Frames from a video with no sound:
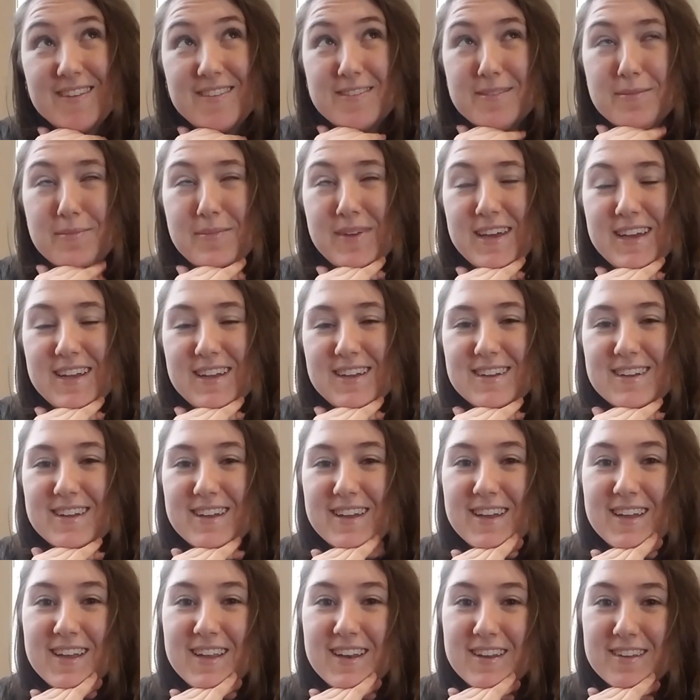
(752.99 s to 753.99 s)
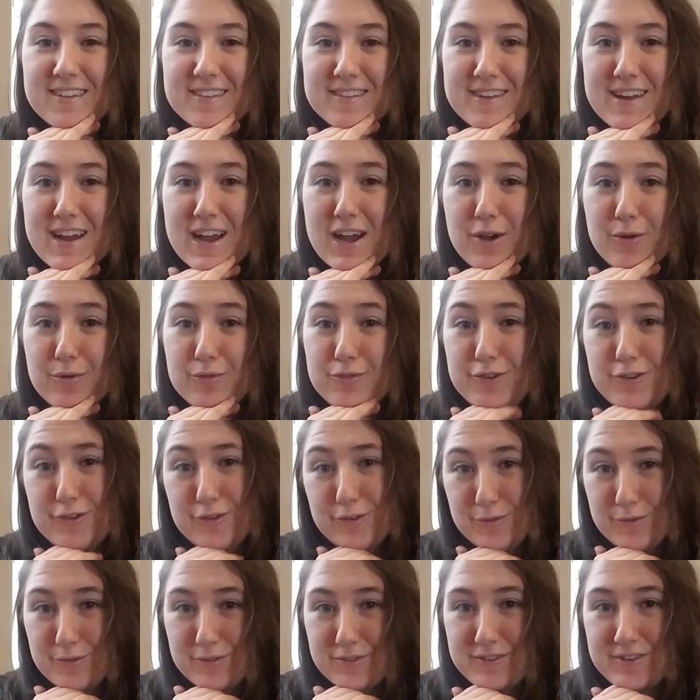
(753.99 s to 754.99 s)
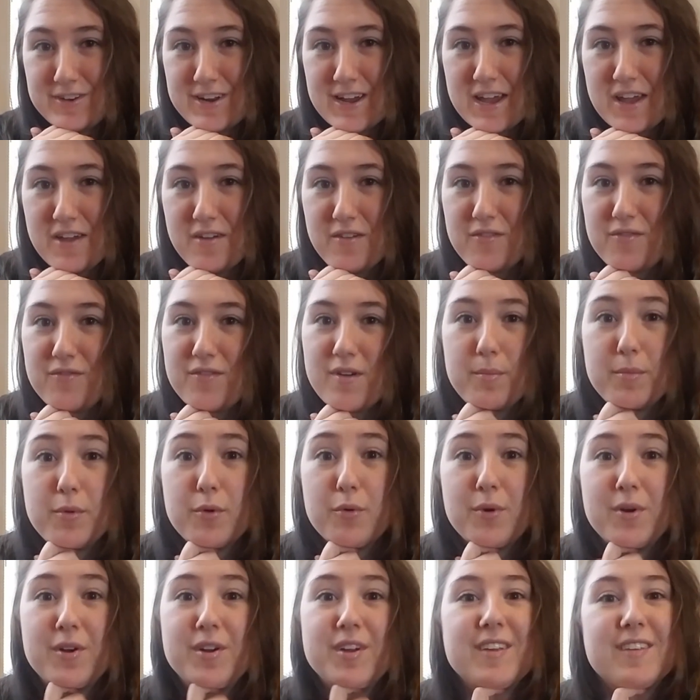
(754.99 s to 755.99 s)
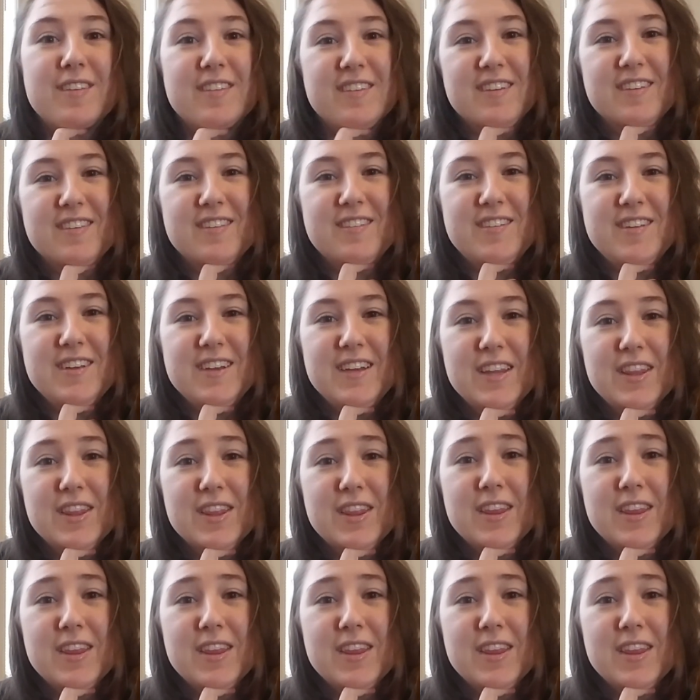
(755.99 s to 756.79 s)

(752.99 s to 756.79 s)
me. It is now Tuesday, February 16th.